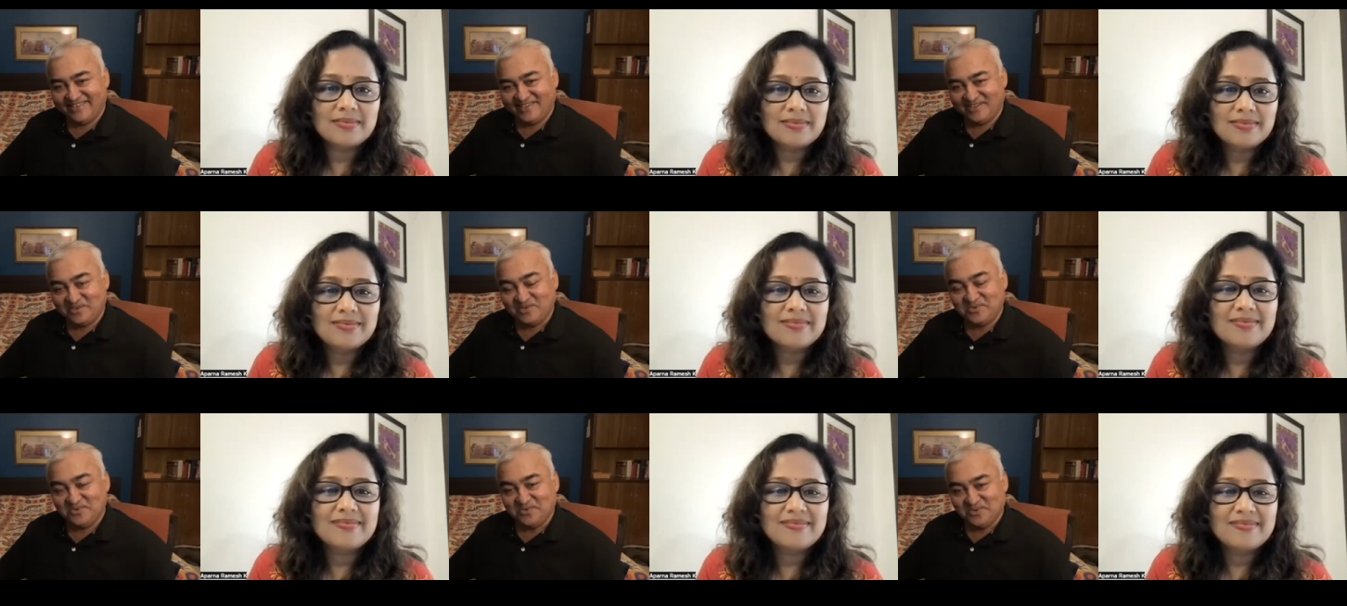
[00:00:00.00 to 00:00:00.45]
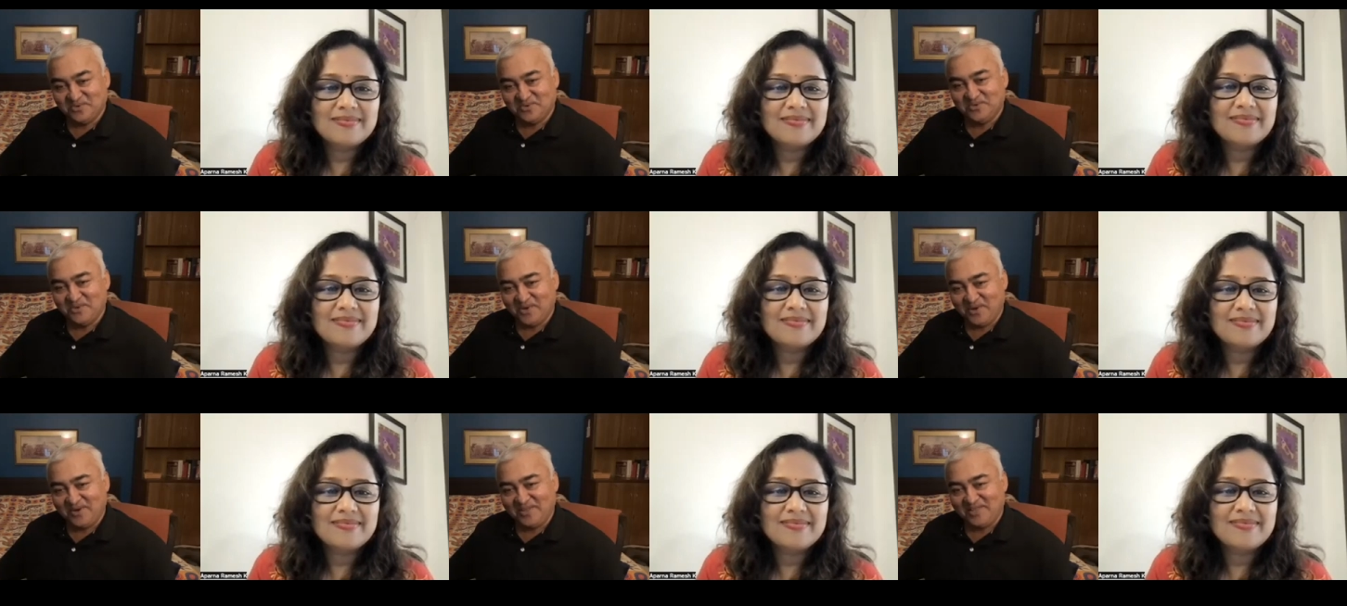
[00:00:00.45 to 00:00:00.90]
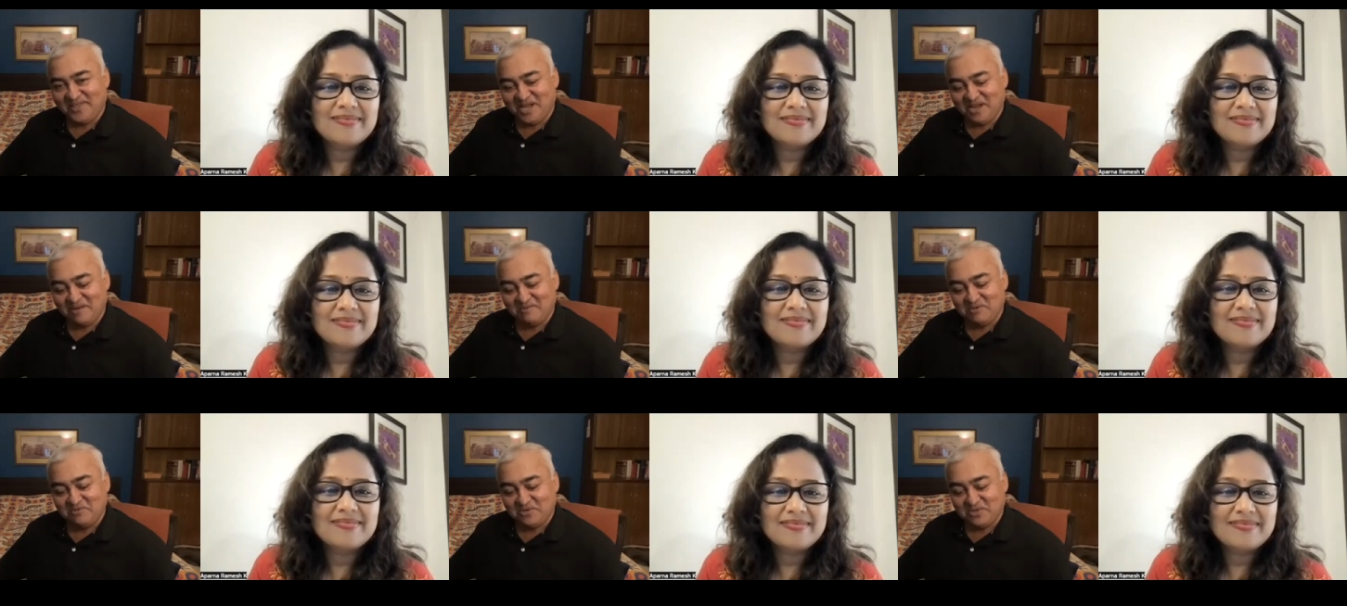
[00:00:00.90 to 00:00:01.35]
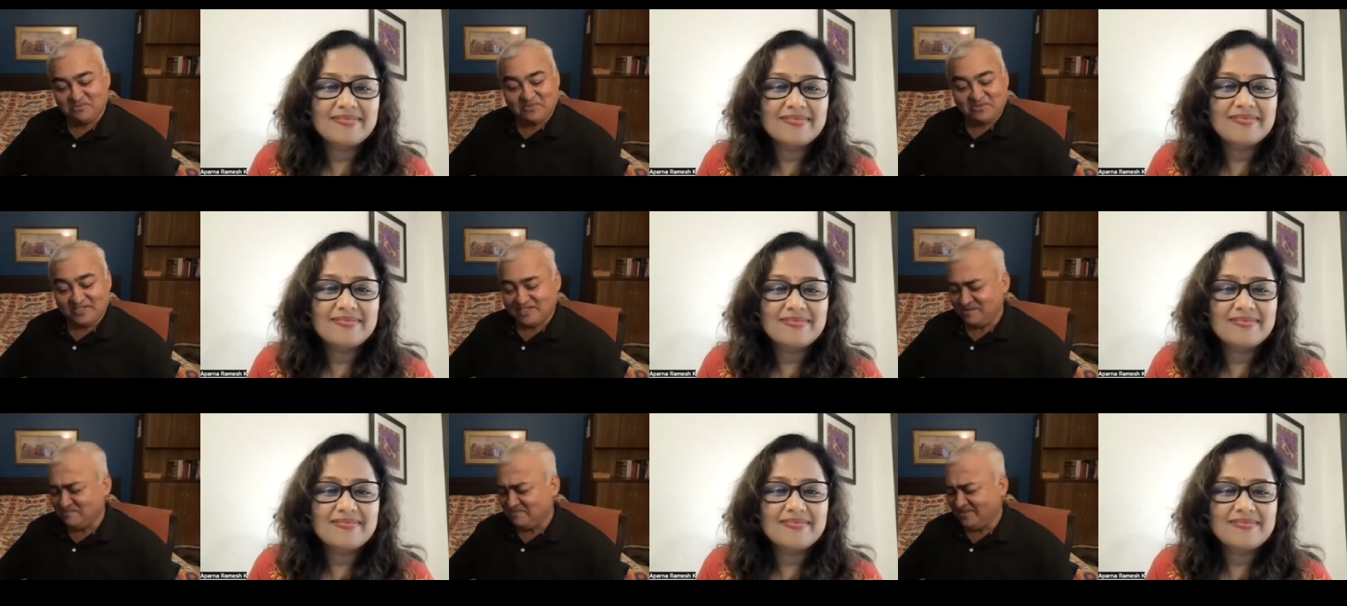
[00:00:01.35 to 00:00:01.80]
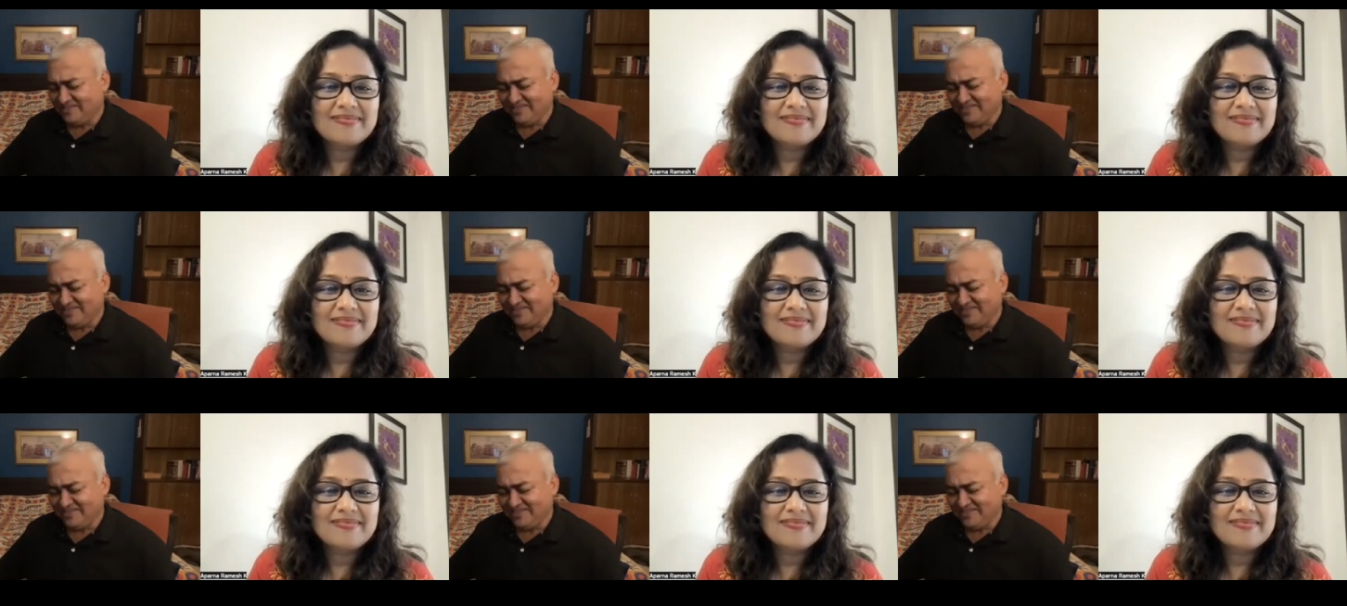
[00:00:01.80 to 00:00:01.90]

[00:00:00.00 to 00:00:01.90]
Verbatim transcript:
Speaker 1: you know, who's joining the army for the first time,